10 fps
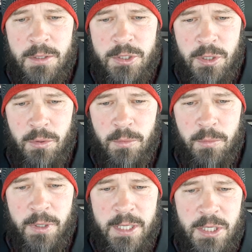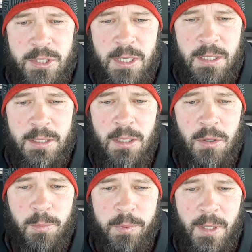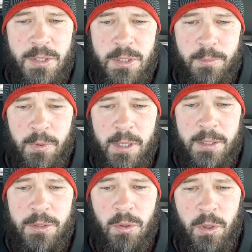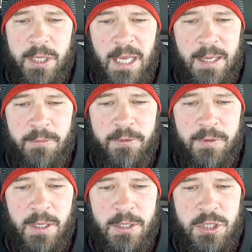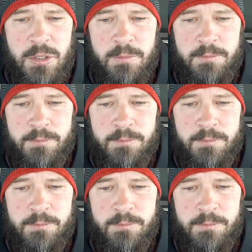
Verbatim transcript: so when he's eaten no pleasant bread, nor came flesh,